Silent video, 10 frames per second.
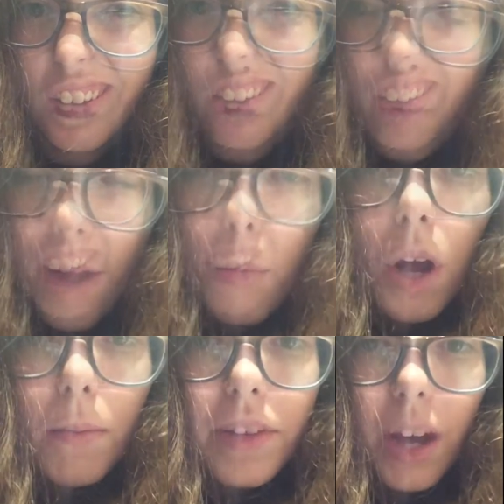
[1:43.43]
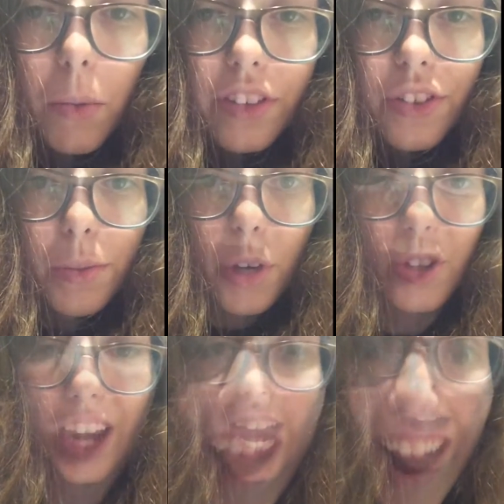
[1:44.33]
Right, whoops, that wasn't supposed
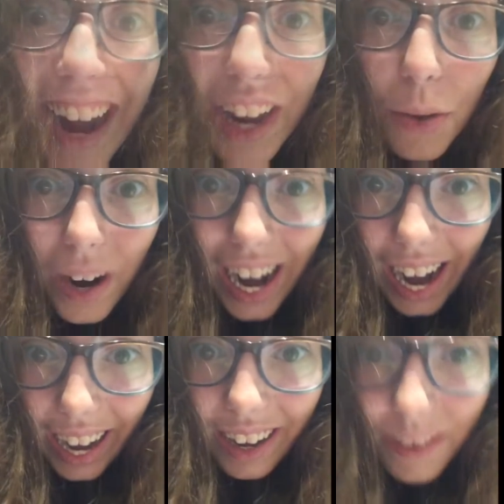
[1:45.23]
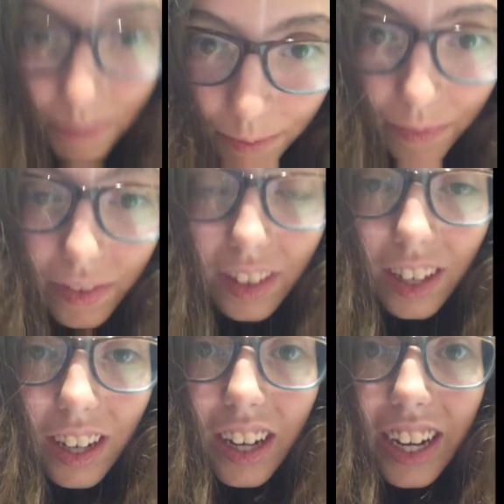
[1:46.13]
to Anyway,
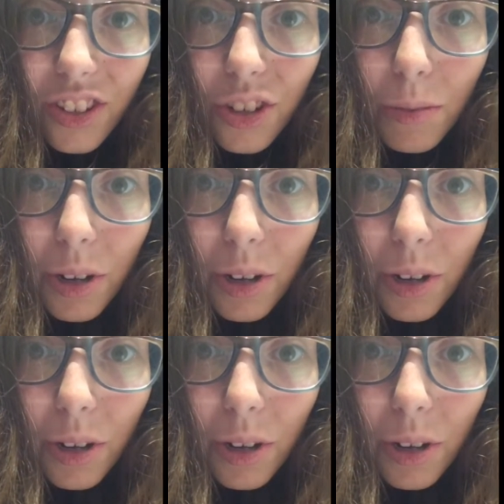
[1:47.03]
it's your